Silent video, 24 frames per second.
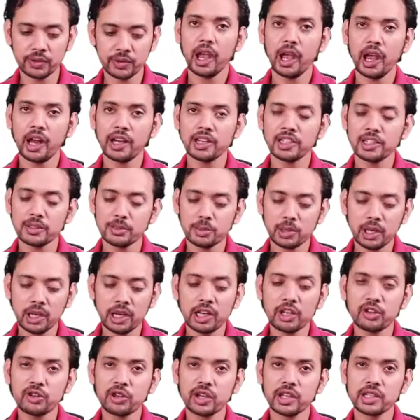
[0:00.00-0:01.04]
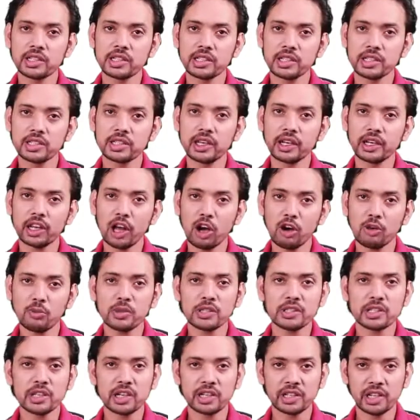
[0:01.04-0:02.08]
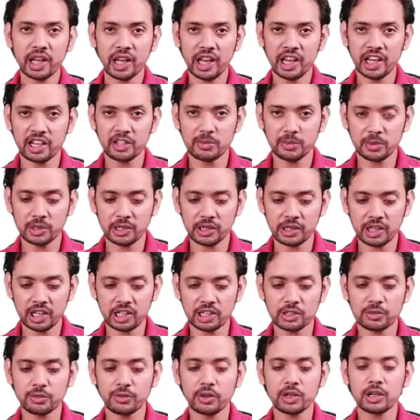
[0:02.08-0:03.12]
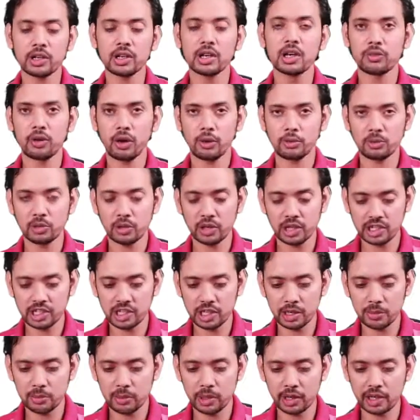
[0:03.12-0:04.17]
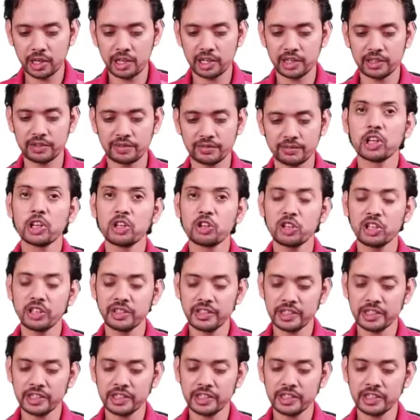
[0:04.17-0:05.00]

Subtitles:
And similarly, you can see that how much data has been transferred from your S3 bucket. You can